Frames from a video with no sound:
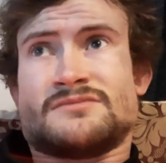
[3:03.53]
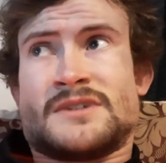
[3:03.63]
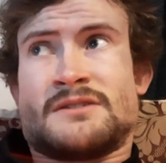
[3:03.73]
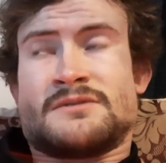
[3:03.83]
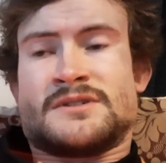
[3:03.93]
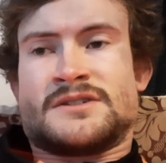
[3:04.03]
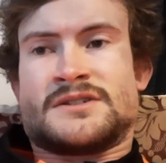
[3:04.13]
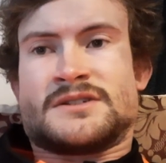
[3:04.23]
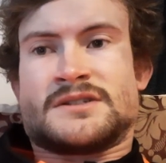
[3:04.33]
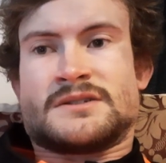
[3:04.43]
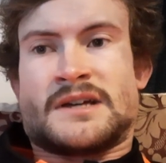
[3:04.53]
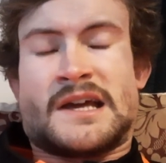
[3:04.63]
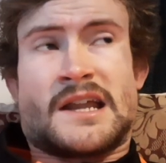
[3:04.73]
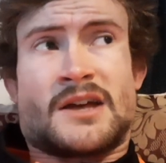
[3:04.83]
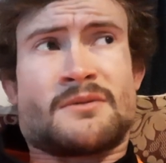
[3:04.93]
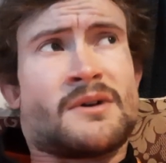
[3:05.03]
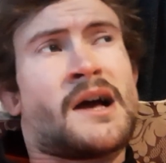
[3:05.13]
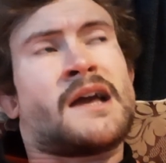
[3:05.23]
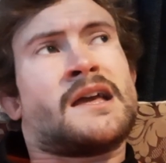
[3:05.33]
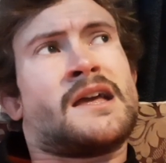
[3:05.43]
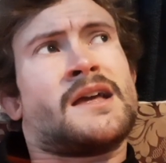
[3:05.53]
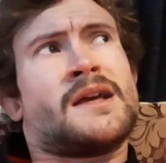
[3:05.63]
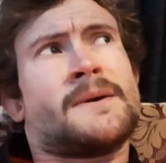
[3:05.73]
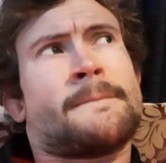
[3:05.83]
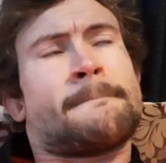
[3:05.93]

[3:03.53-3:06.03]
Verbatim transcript: he was he had a he